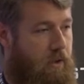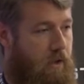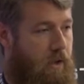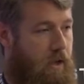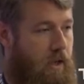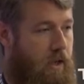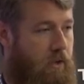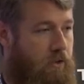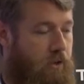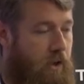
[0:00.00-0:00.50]

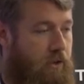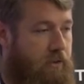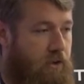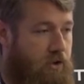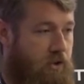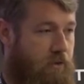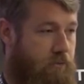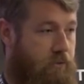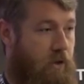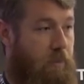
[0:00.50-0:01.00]
uh,
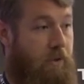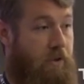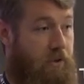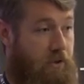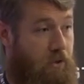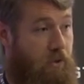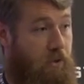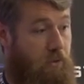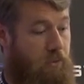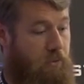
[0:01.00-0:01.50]
transition from and
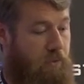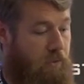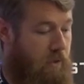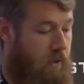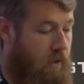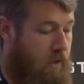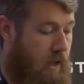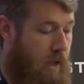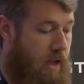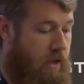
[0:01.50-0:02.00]
to,
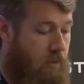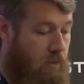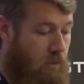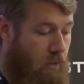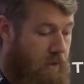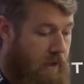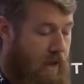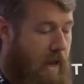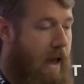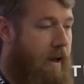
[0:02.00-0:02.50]
and you
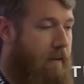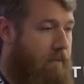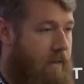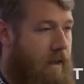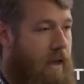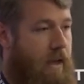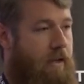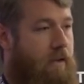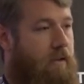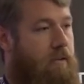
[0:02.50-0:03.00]
already have
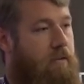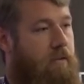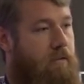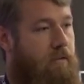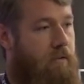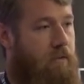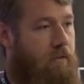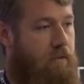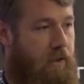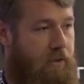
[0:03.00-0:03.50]
that
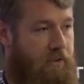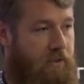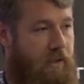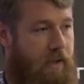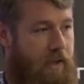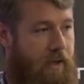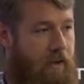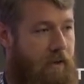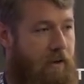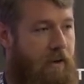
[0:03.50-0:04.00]
listed
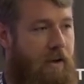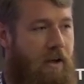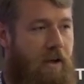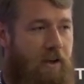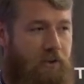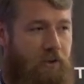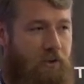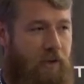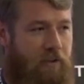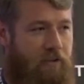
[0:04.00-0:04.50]
here.
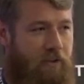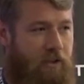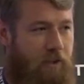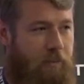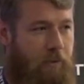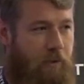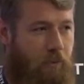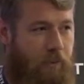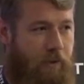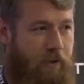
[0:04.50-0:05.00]
So it gets a
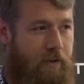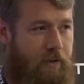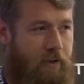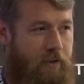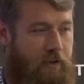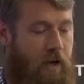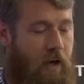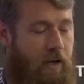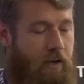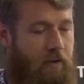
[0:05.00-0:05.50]
little bit weird.
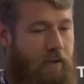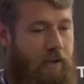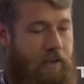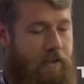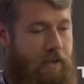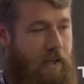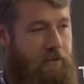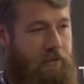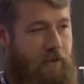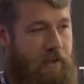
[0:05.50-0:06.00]
It's kind of like
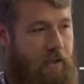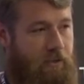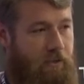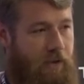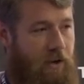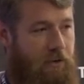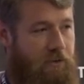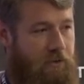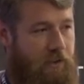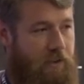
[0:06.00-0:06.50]
testing
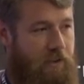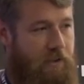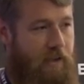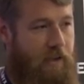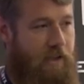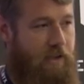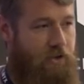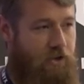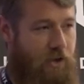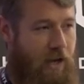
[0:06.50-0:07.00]
routes in,
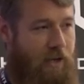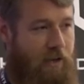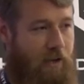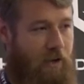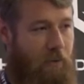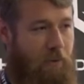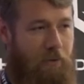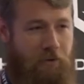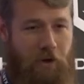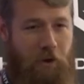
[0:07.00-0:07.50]
in
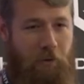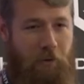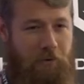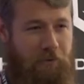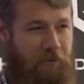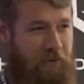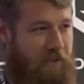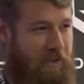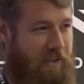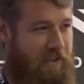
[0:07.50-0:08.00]
Django. No
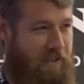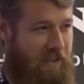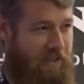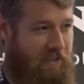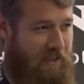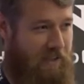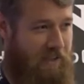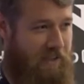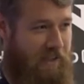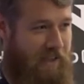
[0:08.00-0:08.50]
one really
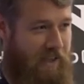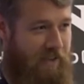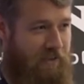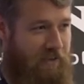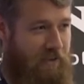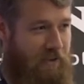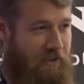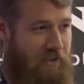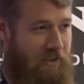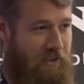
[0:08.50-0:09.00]
does it, even
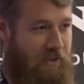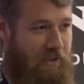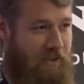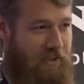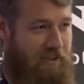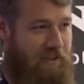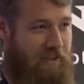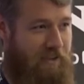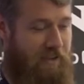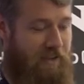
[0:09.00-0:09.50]
though you
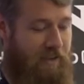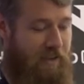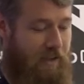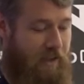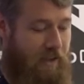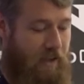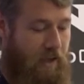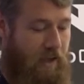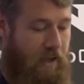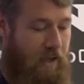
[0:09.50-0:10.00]
could.
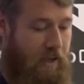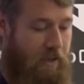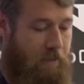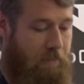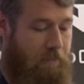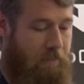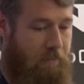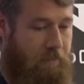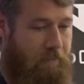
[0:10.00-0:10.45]
Um,